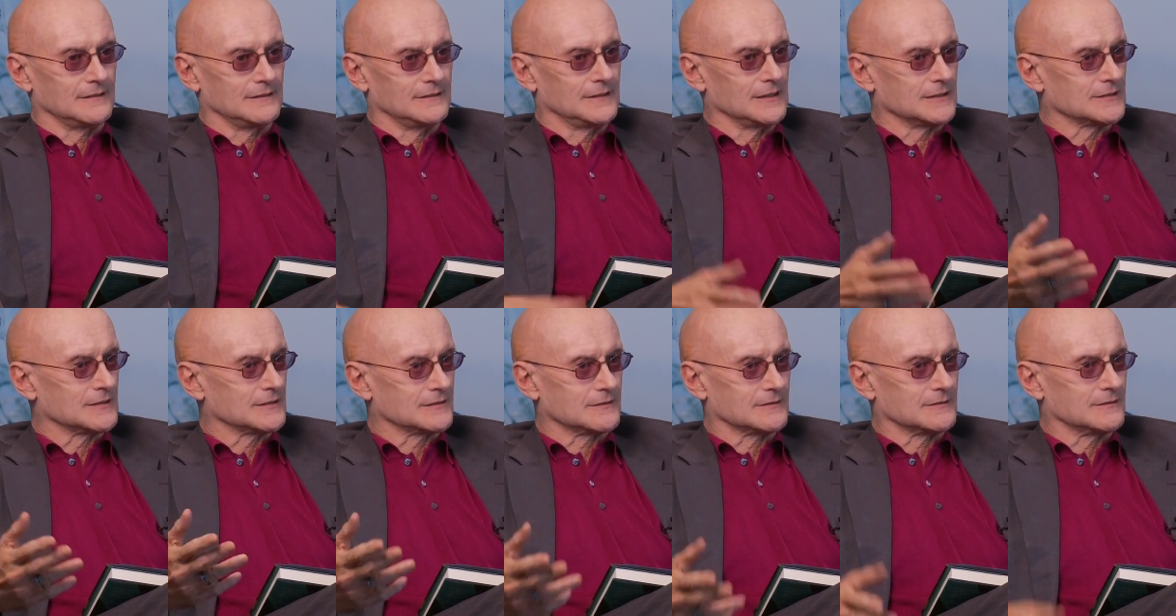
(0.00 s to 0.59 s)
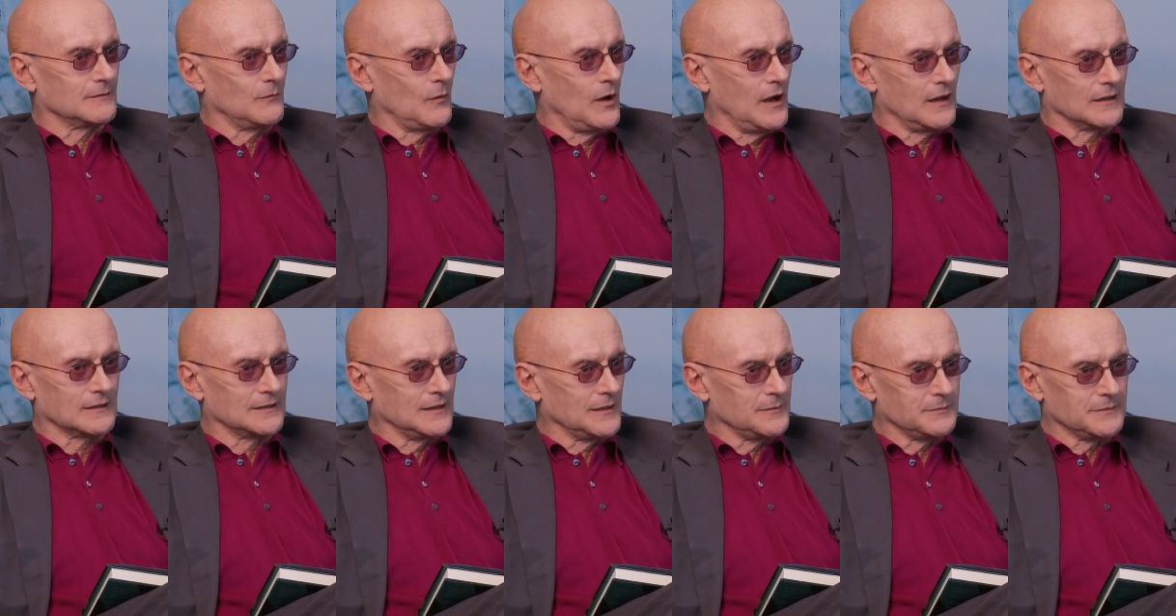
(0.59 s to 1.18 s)
just
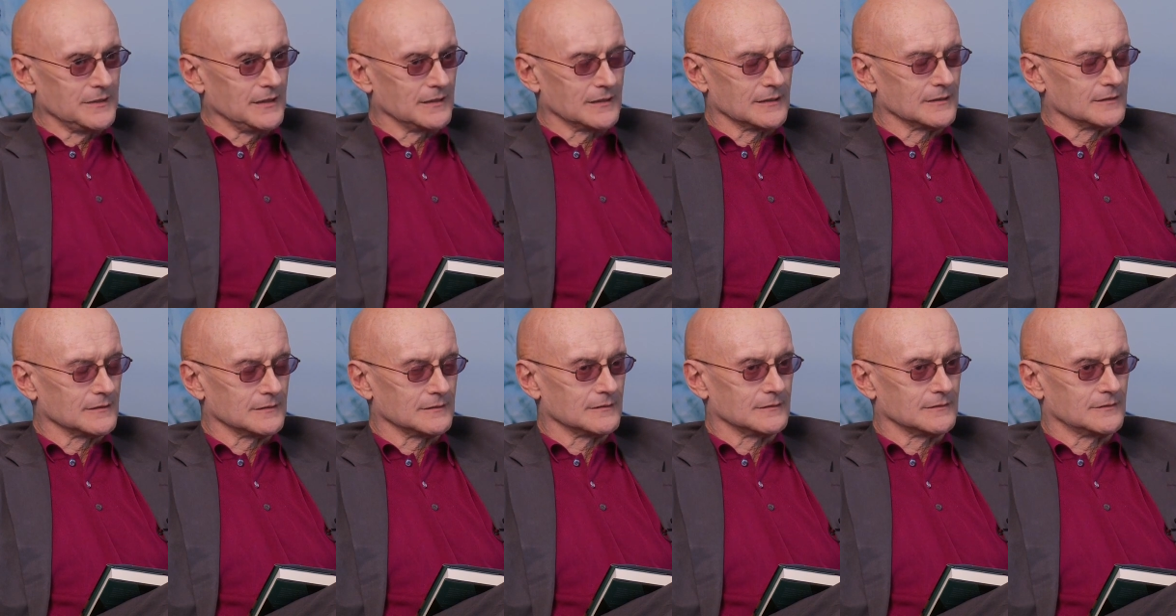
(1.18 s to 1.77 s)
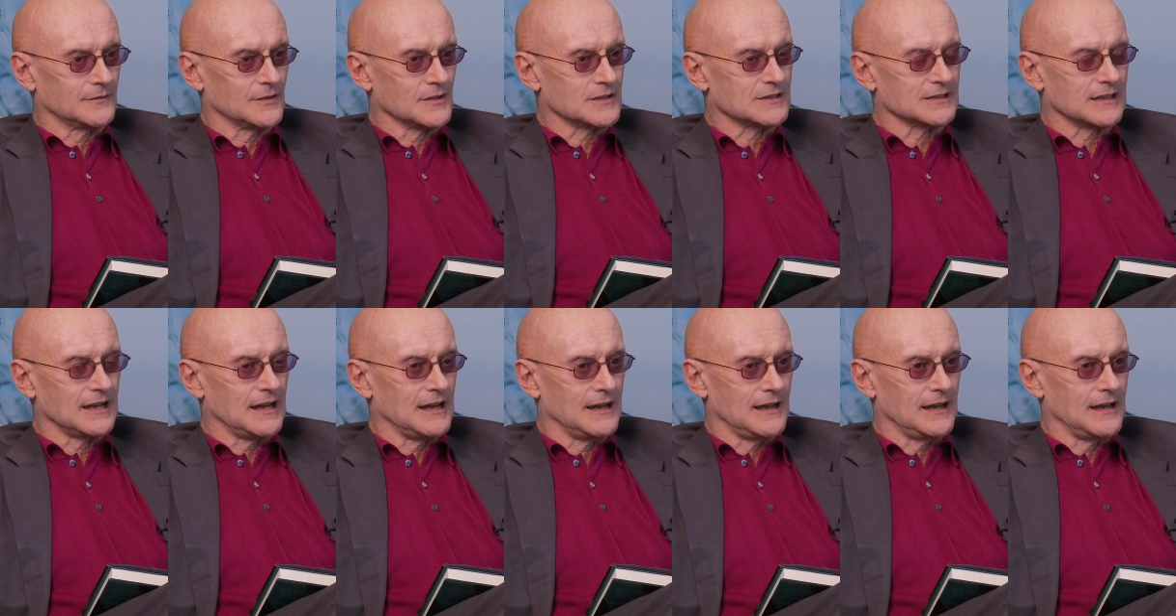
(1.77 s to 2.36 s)
walked up to the
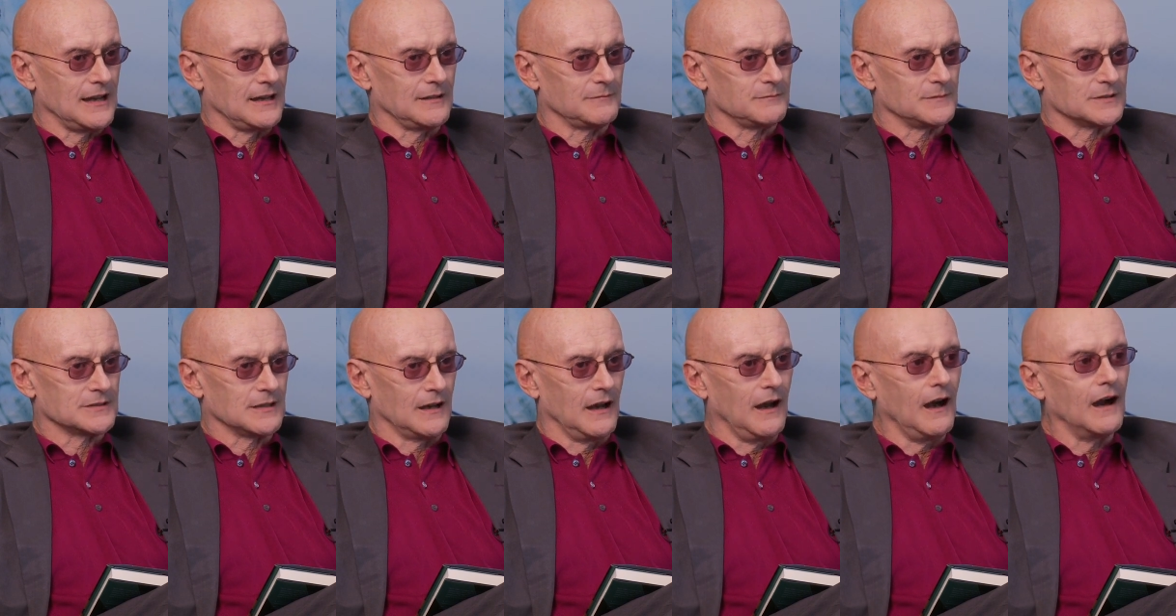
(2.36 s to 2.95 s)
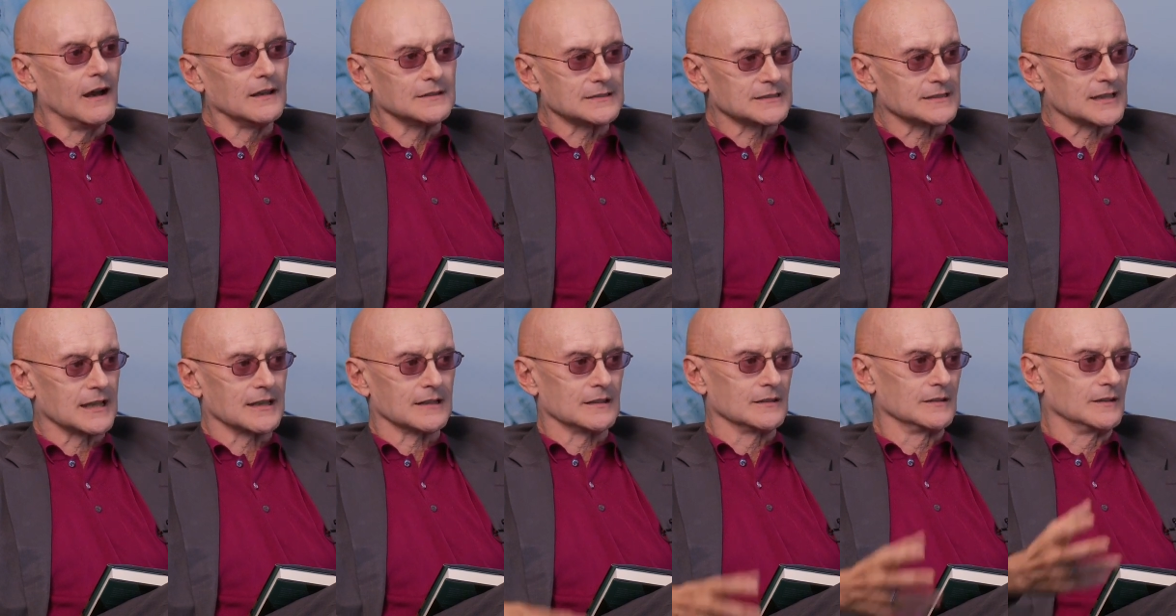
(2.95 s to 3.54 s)
first guy I saw and
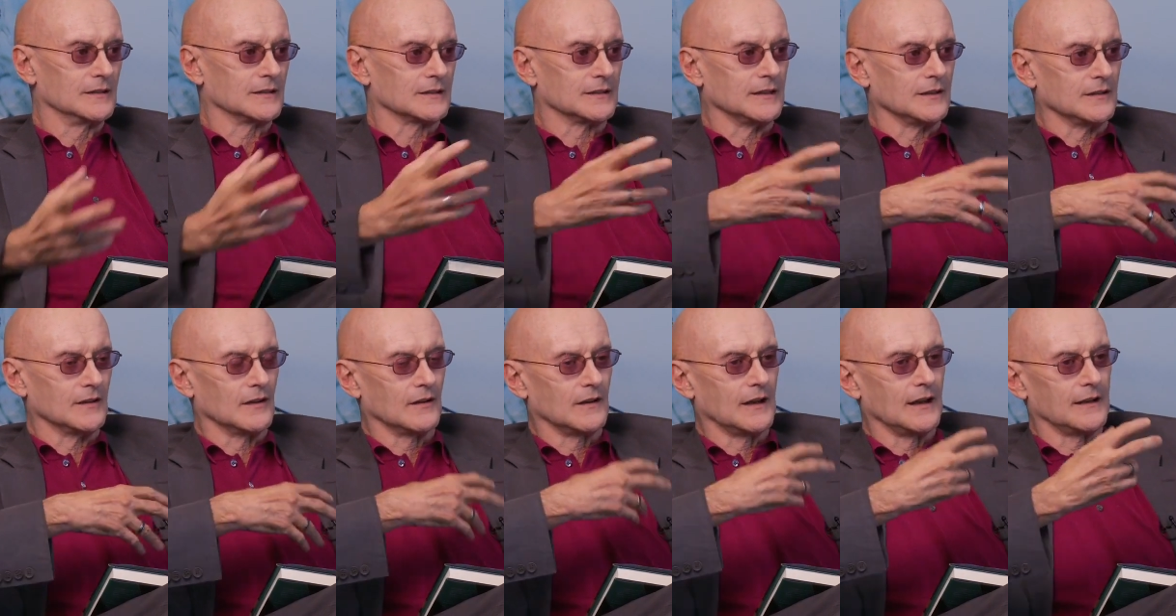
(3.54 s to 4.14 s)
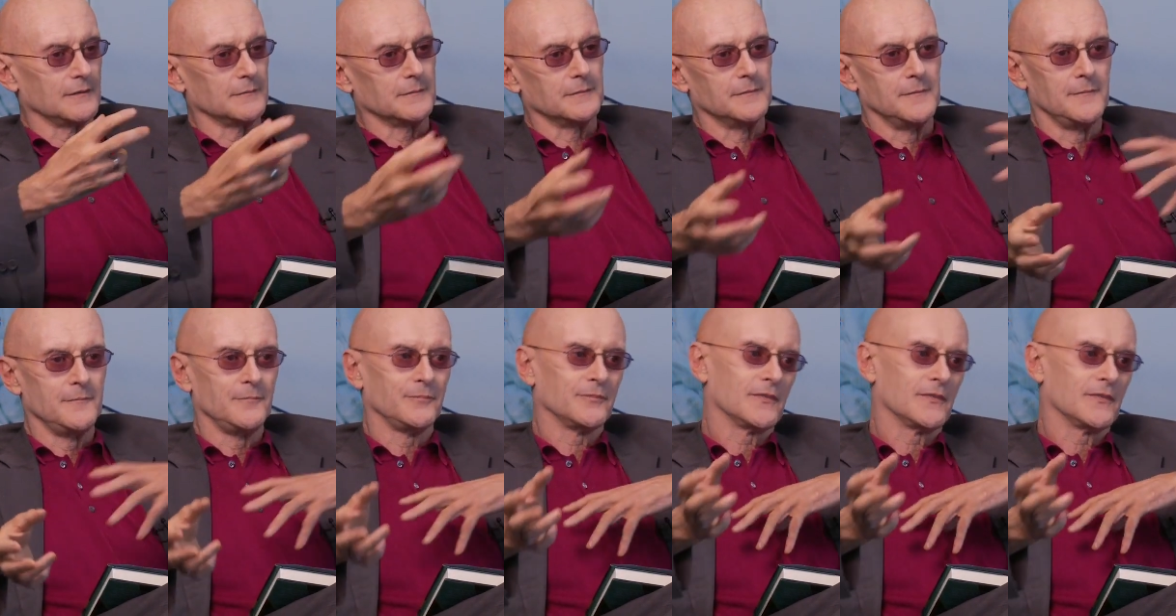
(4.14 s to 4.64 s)
said, "Look, you know, I'm